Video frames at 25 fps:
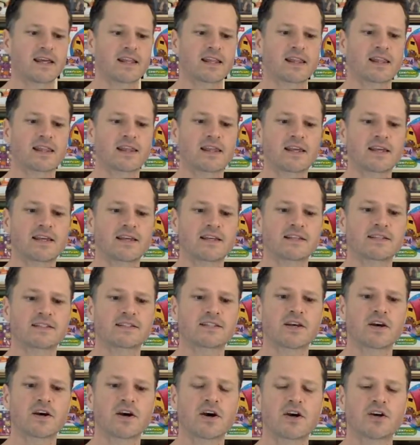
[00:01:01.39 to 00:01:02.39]

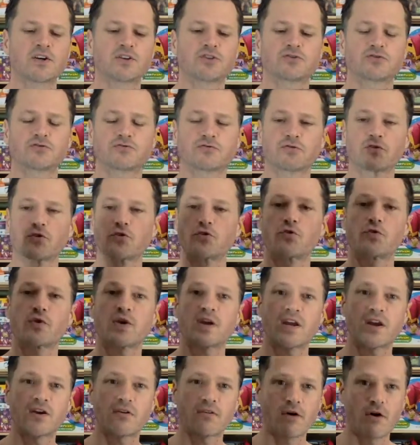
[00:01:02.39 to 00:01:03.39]
these True
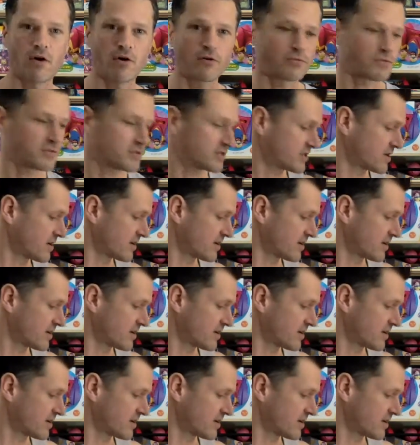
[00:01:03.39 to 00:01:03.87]
Heroes